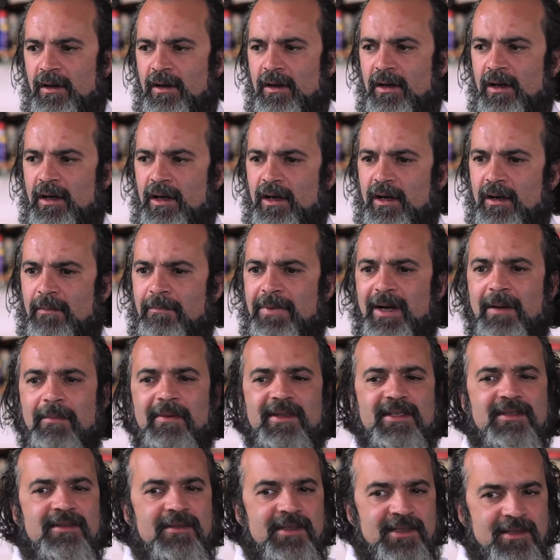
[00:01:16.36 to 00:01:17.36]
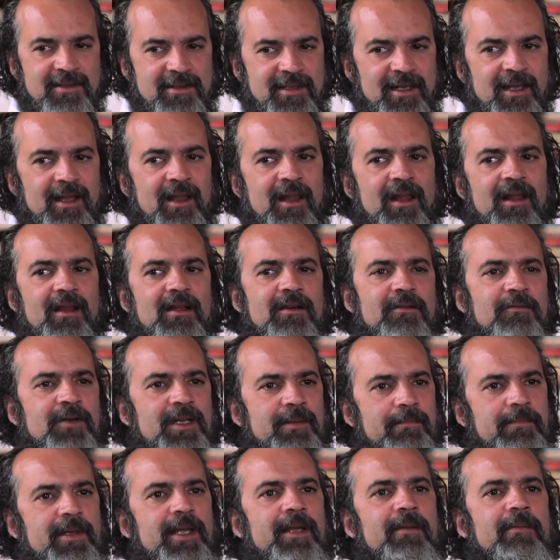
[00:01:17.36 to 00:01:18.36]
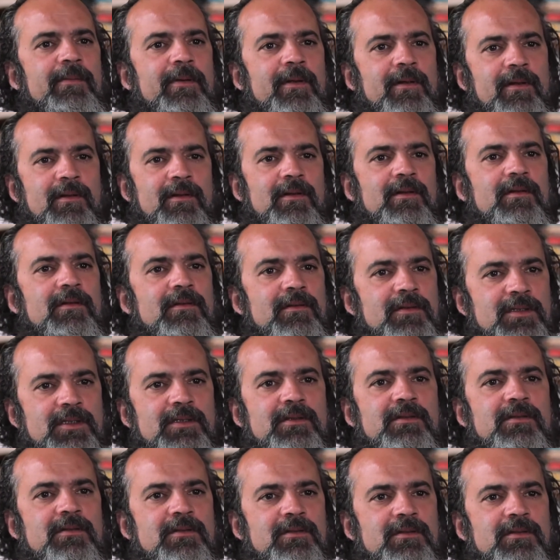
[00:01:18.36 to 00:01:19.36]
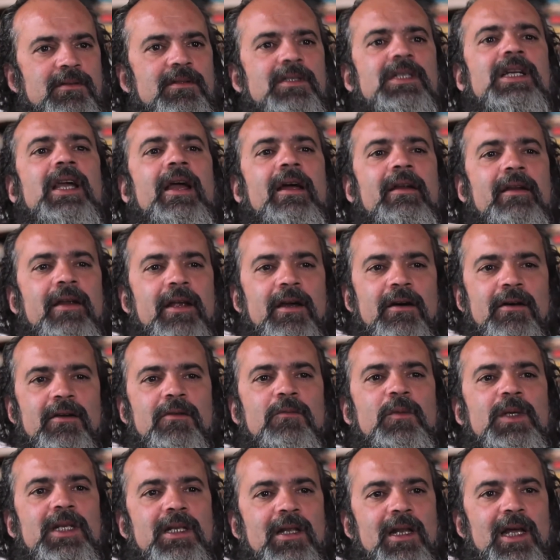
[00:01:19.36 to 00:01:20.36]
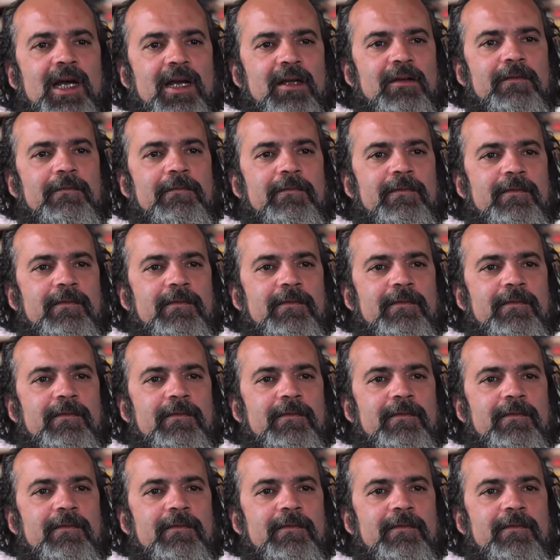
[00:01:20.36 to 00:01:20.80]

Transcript: Uh, but still with people carry on with life.